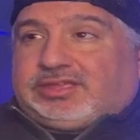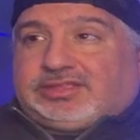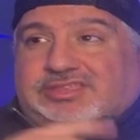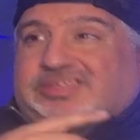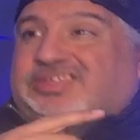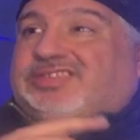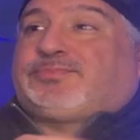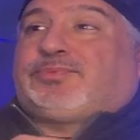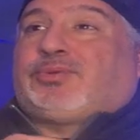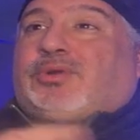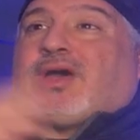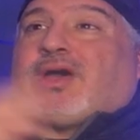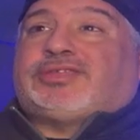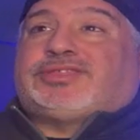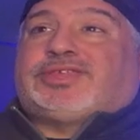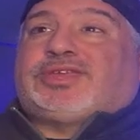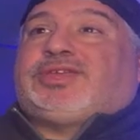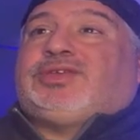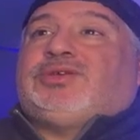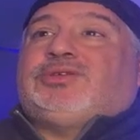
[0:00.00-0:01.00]
Just
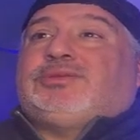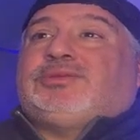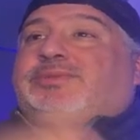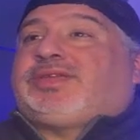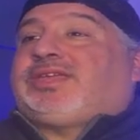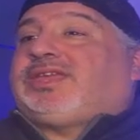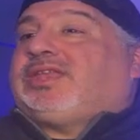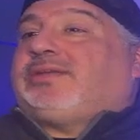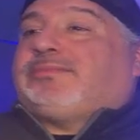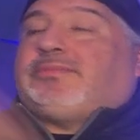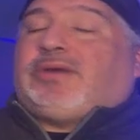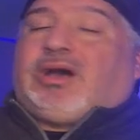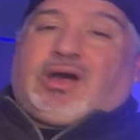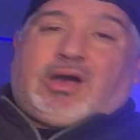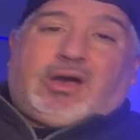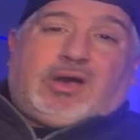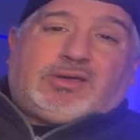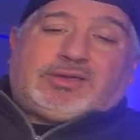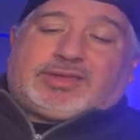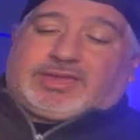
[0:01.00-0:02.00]
prosecute them and get them
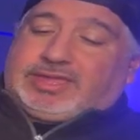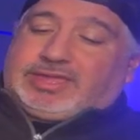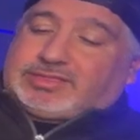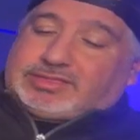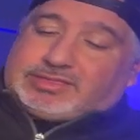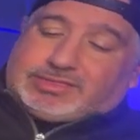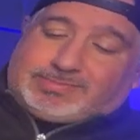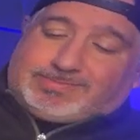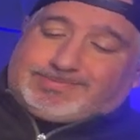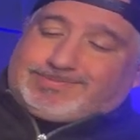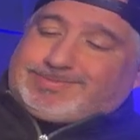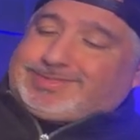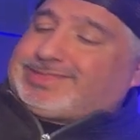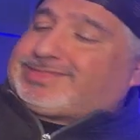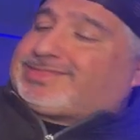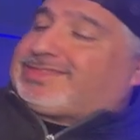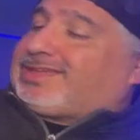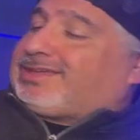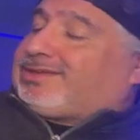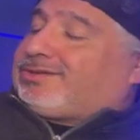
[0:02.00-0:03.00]
all, get,
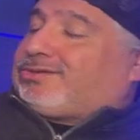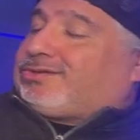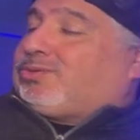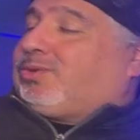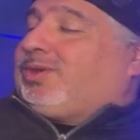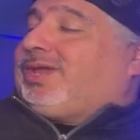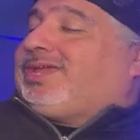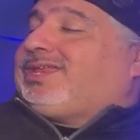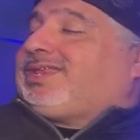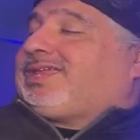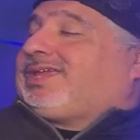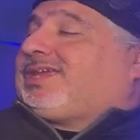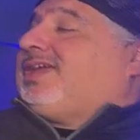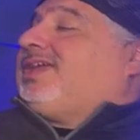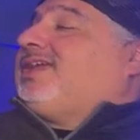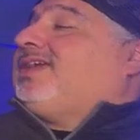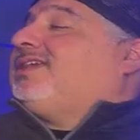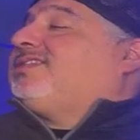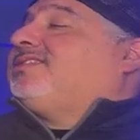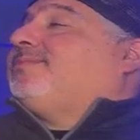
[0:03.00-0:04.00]
get the queen,
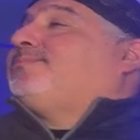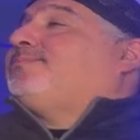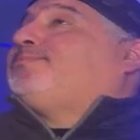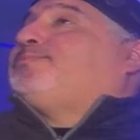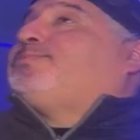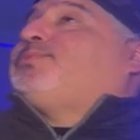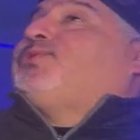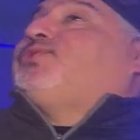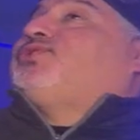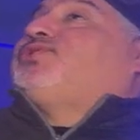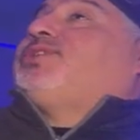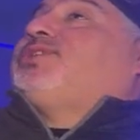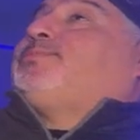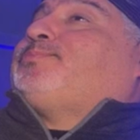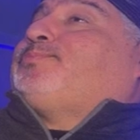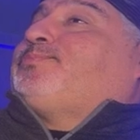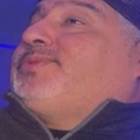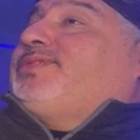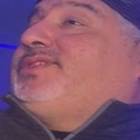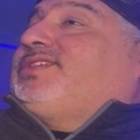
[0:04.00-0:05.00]
king, and the
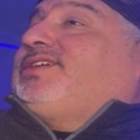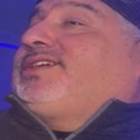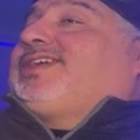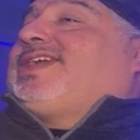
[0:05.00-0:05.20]
bishop and the